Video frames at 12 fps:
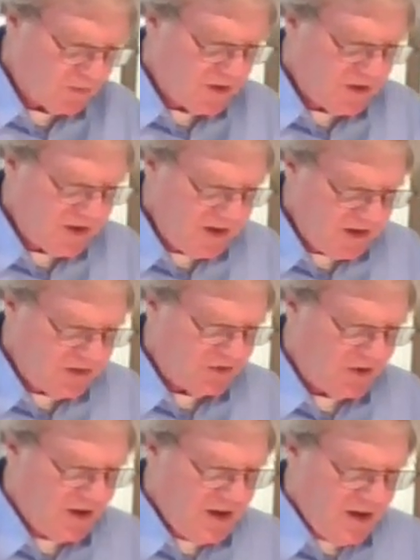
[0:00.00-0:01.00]
What it is,
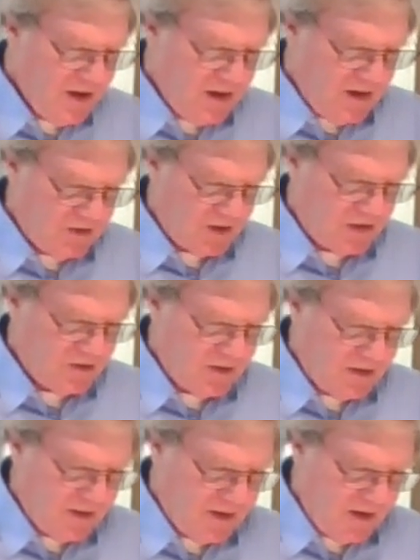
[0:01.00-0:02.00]
is that,
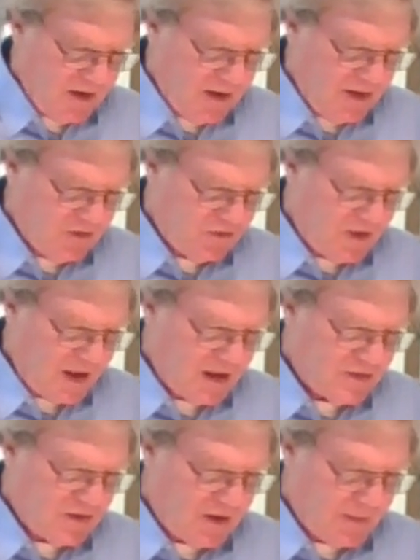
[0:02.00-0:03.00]
is
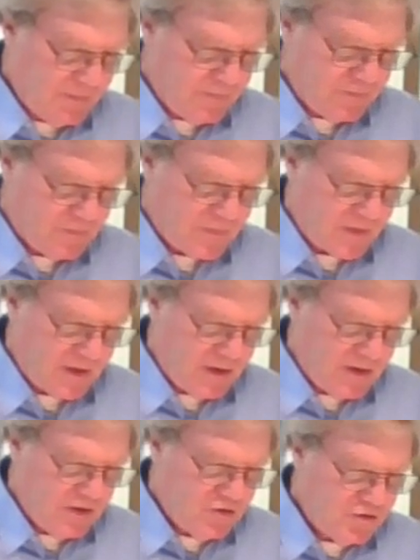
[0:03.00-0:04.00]
that um,
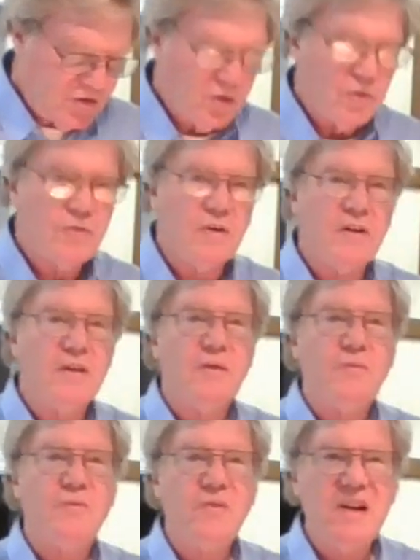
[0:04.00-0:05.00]
children
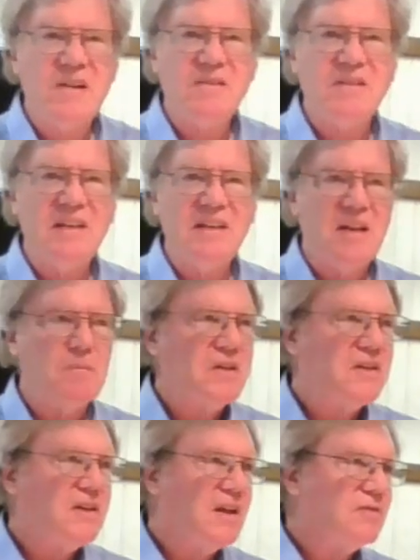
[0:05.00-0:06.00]
frequently
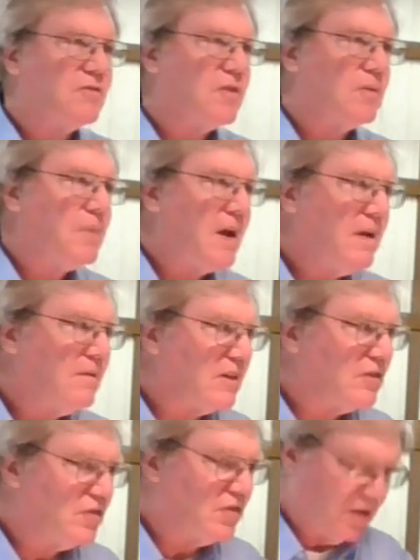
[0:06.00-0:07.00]
imitate their
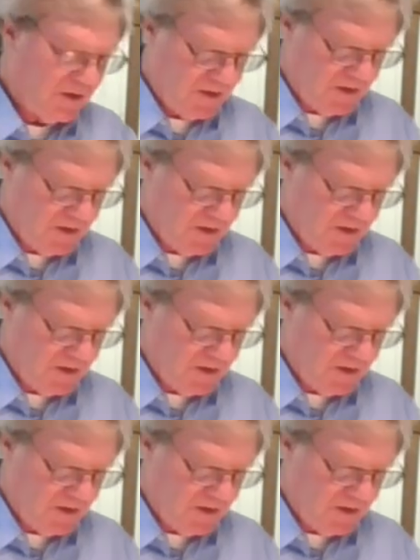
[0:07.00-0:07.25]
parents.